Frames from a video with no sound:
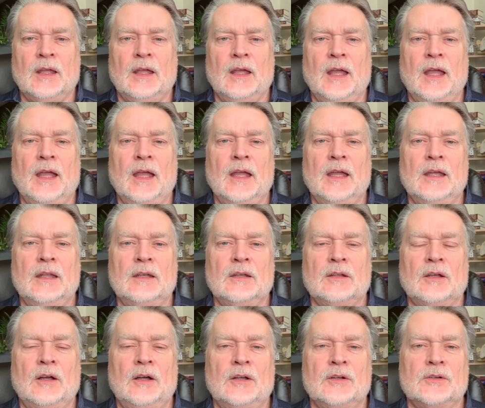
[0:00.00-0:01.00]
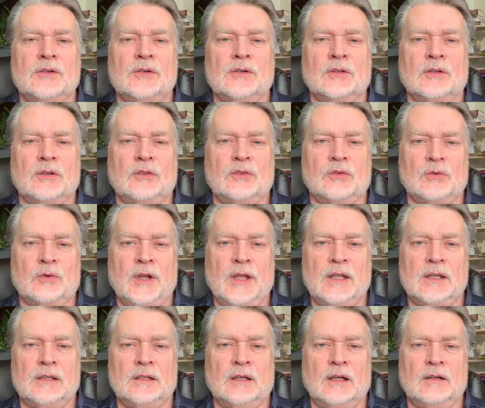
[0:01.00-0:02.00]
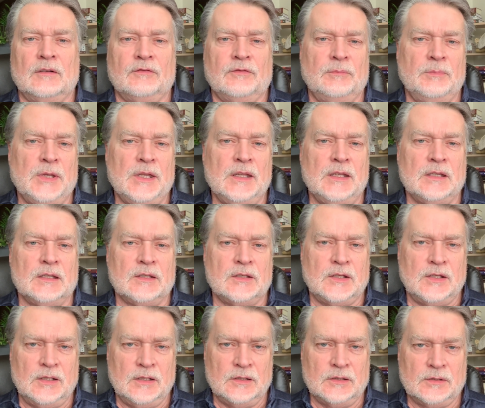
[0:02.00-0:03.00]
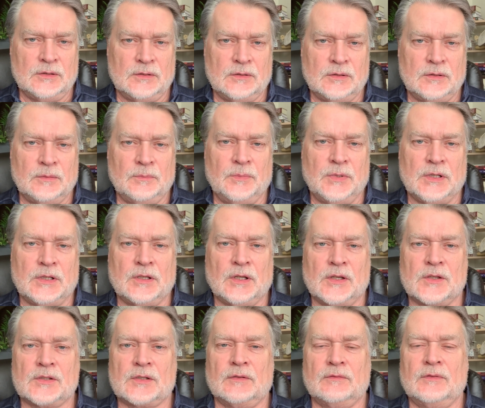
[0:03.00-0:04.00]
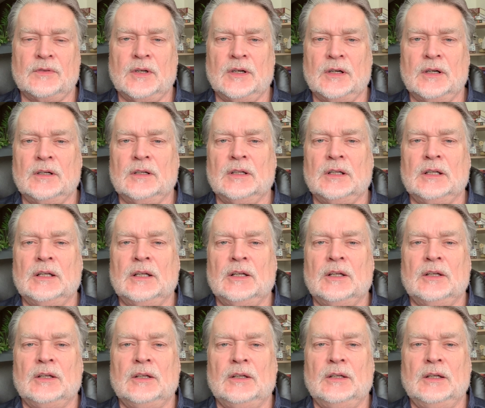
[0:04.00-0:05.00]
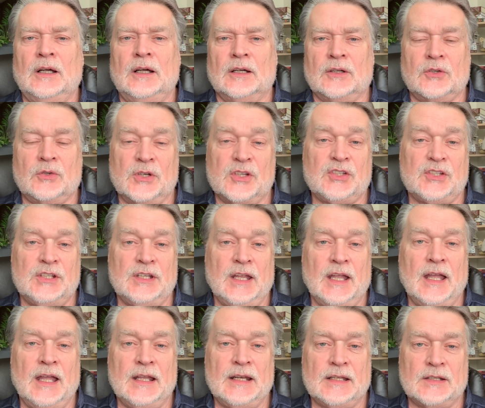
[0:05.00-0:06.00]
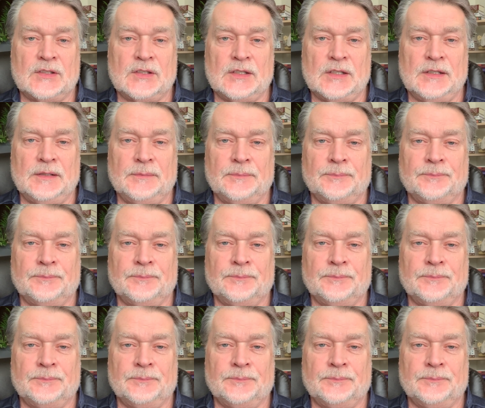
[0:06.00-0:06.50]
and under the threat of being killed because of their Christianity.